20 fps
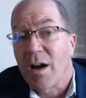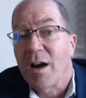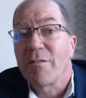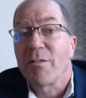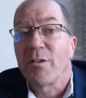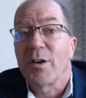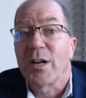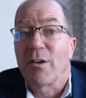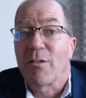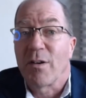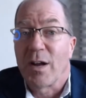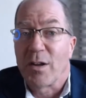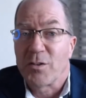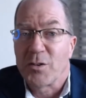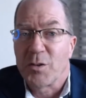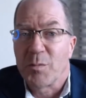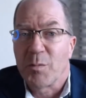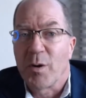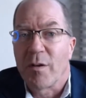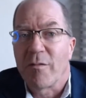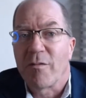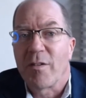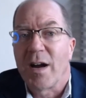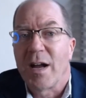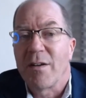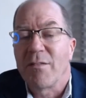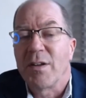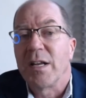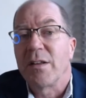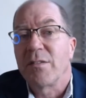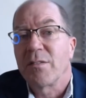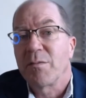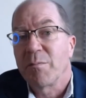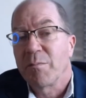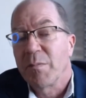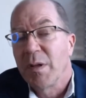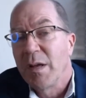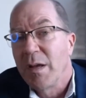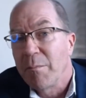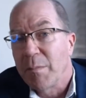hovering around 2.5, and it's
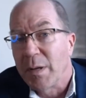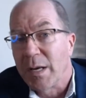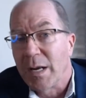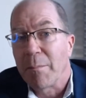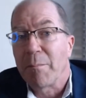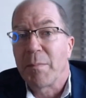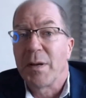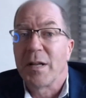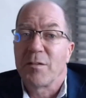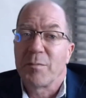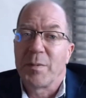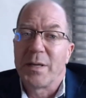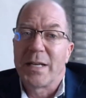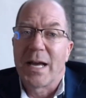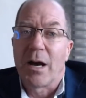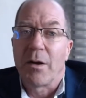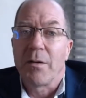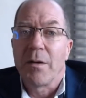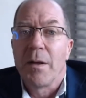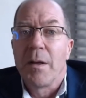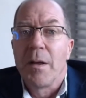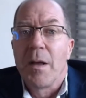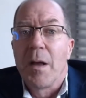been up and it's been down.